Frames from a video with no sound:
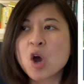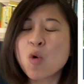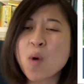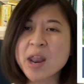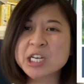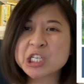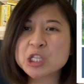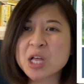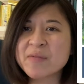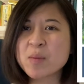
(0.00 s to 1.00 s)
Why does she
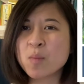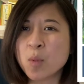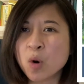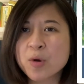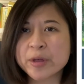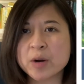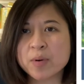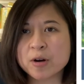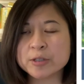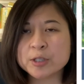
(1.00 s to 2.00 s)
love it more than a
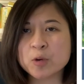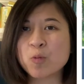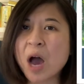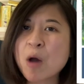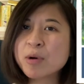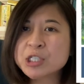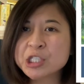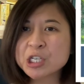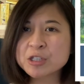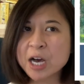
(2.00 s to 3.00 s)
person? Why would
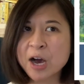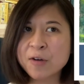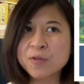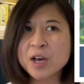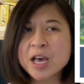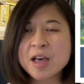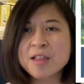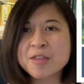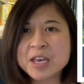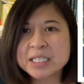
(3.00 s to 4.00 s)
she love
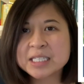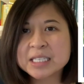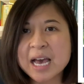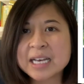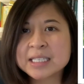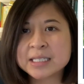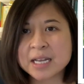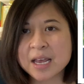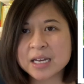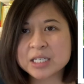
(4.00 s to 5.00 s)
this
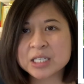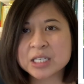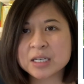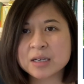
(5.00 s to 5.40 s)
estate